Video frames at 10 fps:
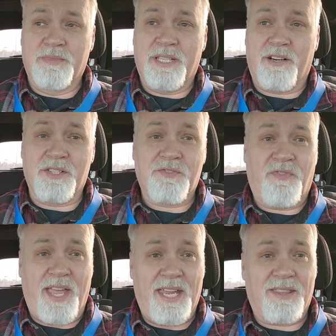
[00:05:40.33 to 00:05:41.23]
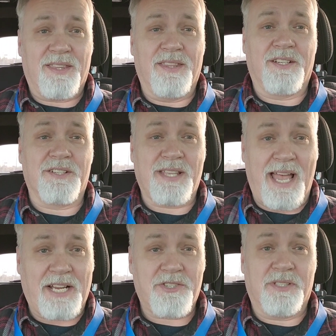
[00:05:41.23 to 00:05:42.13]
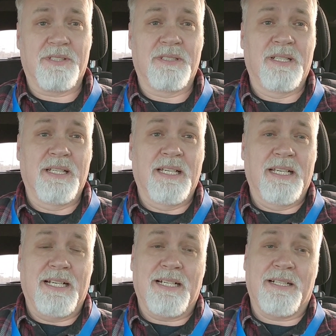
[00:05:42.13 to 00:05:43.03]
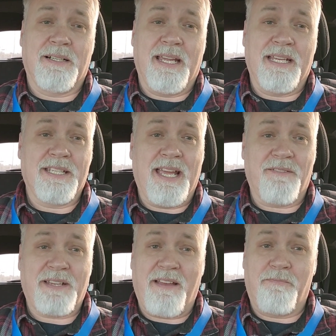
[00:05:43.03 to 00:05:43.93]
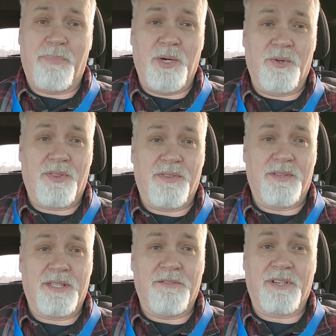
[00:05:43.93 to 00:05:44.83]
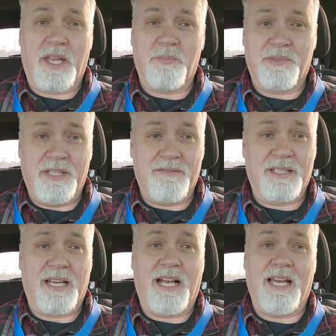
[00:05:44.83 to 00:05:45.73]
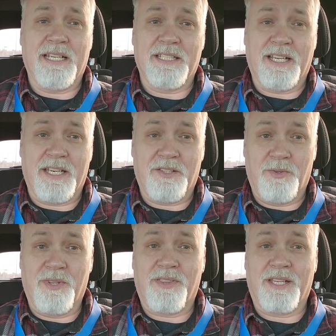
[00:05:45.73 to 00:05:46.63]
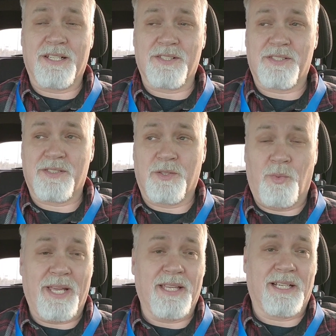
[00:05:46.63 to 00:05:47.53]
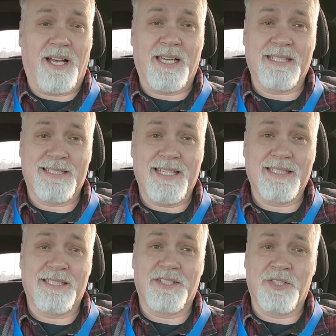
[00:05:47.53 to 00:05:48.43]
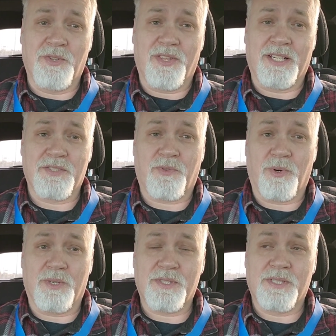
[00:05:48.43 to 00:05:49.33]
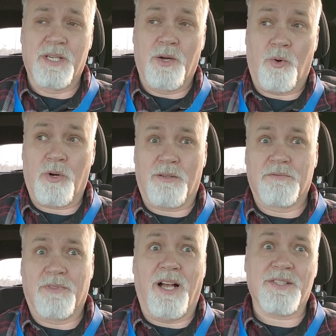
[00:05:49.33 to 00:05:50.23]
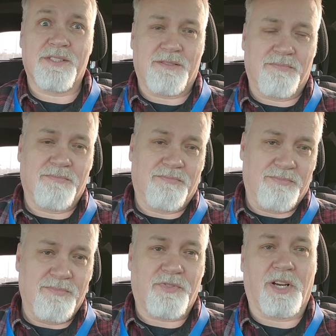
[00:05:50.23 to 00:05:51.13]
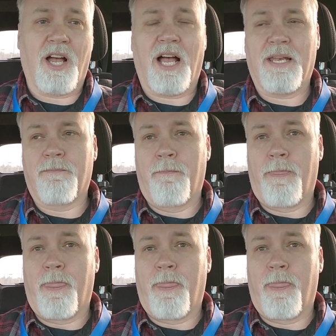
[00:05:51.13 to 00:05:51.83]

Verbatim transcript: there is faith and there is action uh, and you have to have both. You've got to believe in God and you got to do the things the way that God intended to do things for us or us for God.